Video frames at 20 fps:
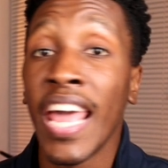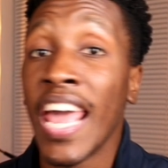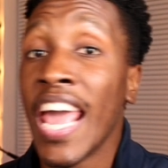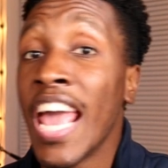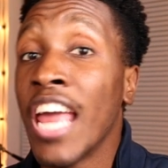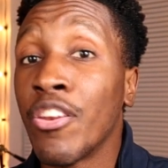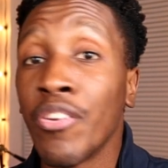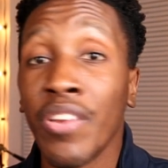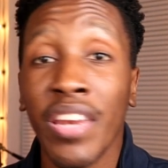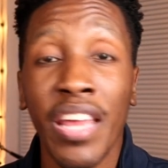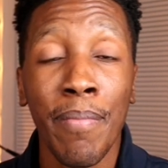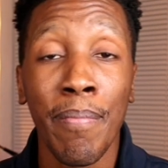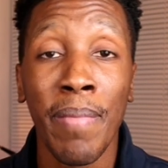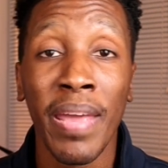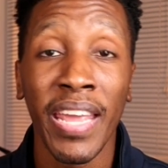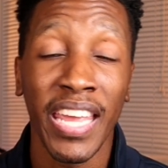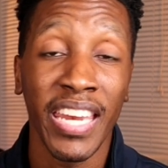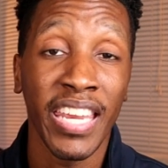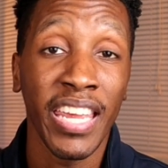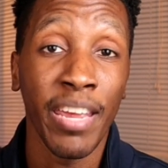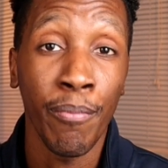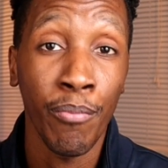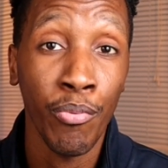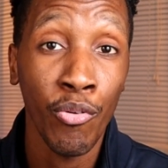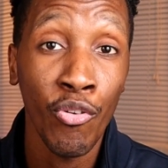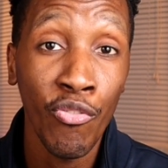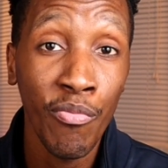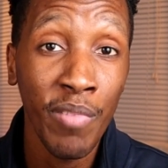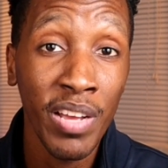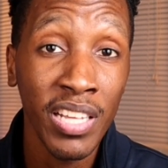and you didn't make any
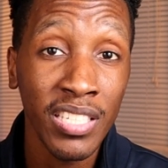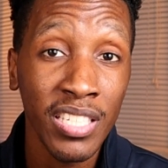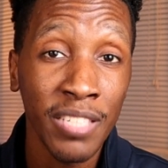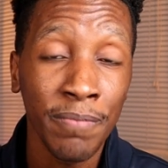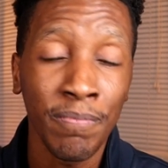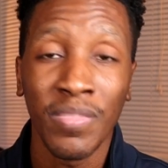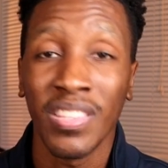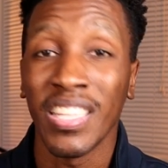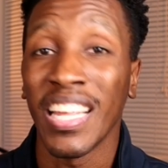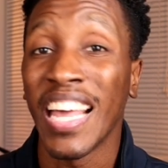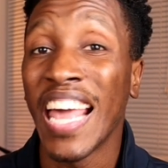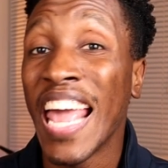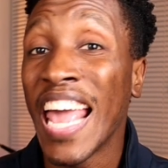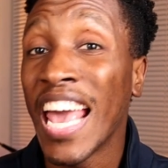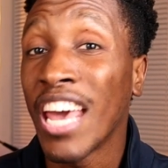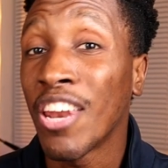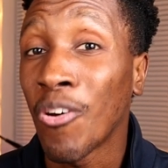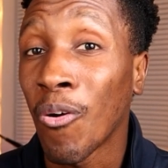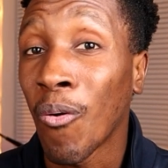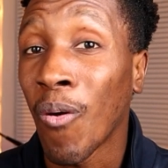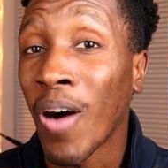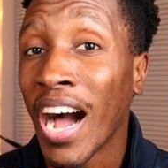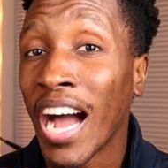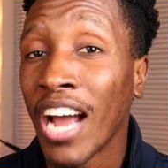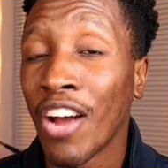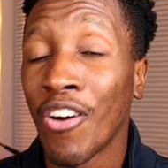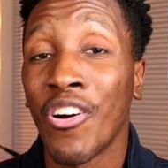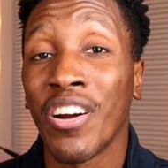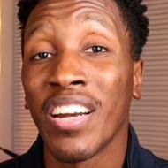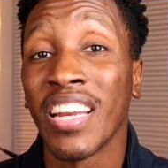improvements, the NOI,
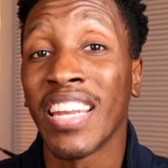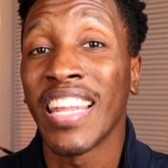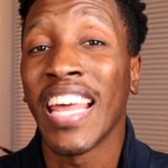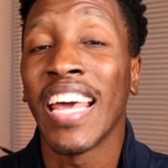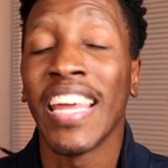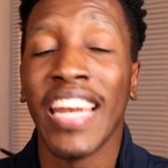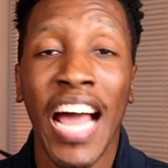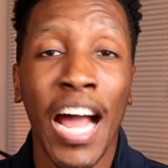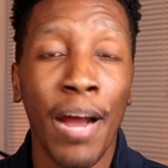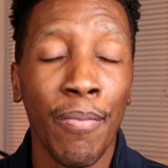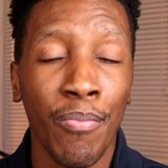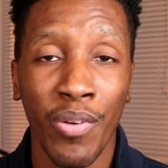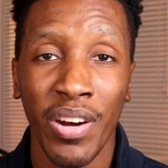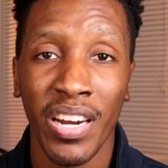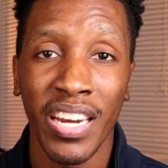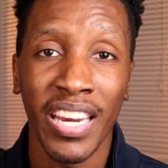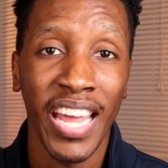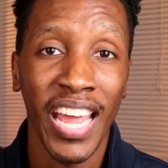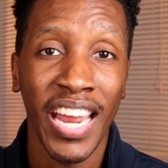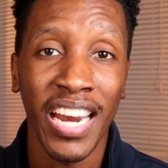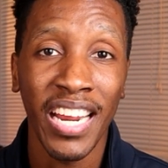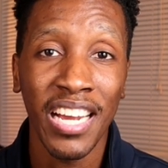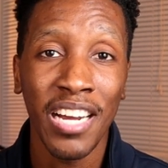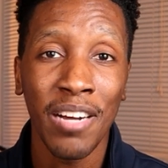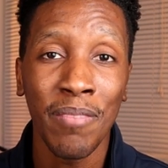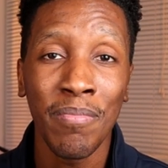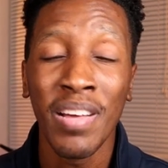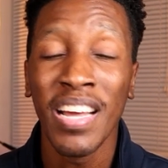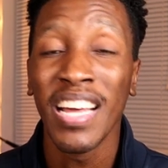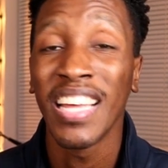or the net operating
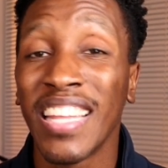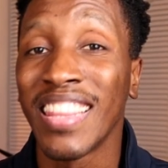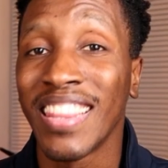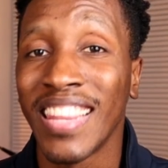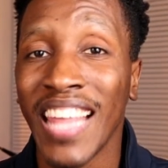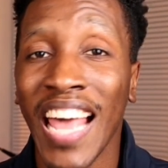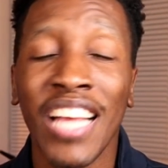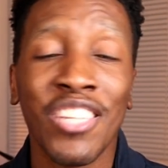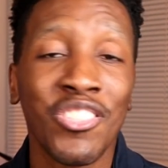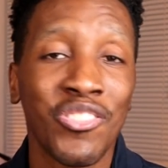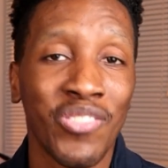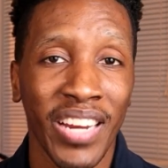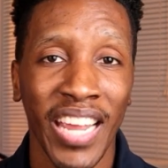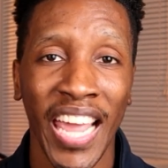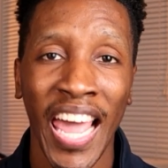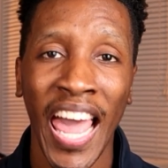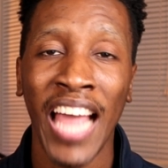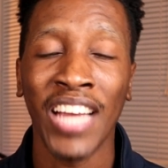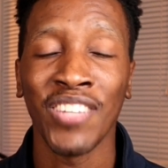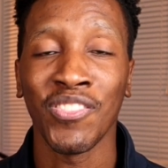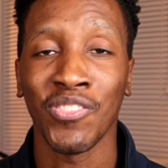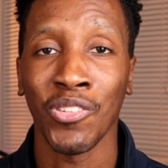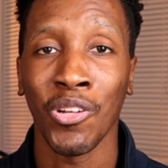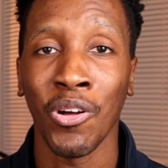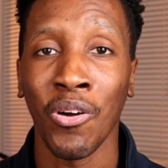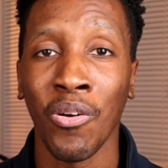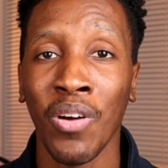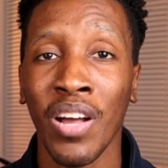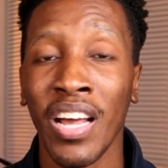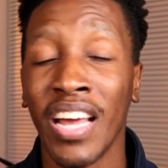income, that's your cash
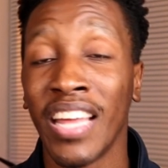flow.